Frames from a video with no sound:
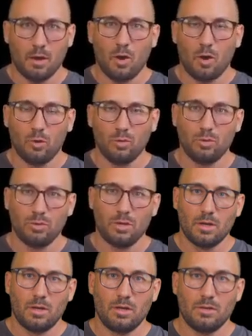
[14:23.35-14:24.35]
hold,
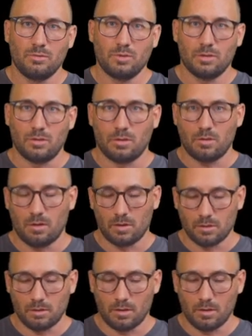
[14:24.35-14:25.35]
loosen,
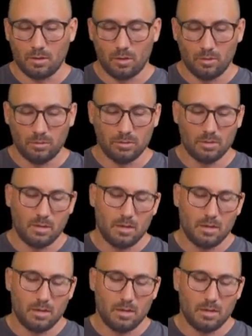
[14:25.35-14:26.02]
hold,